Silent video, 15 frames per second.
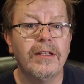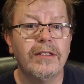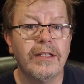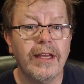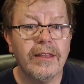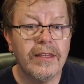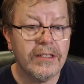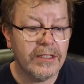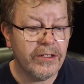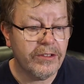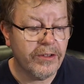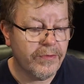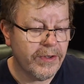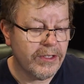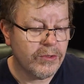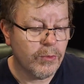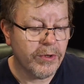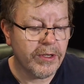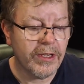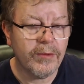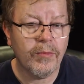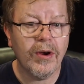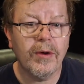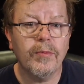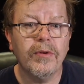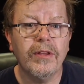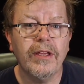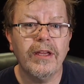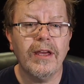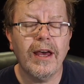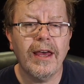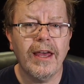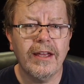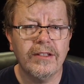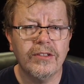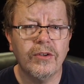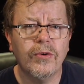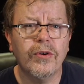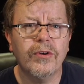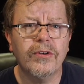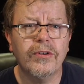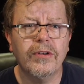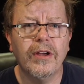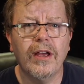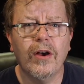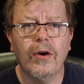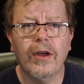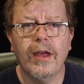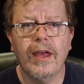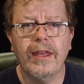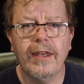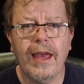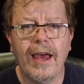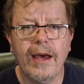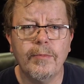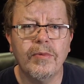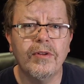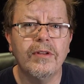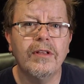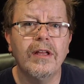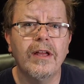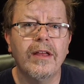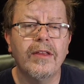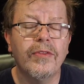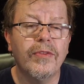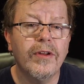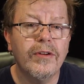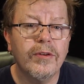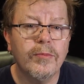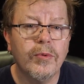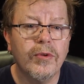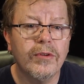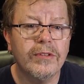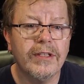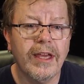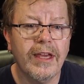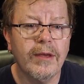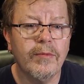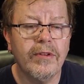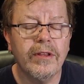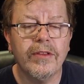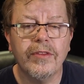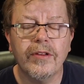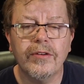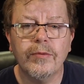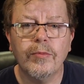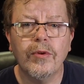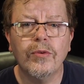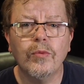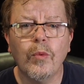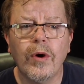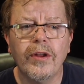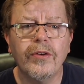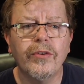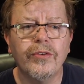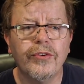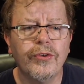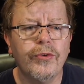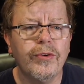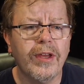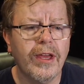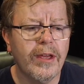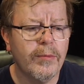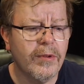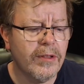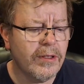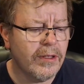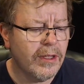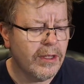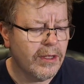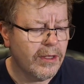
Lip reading: To get this interface working properly, I had to order an Apple Thunderbolt cable, a Thunderbolt 1 or 2 cable,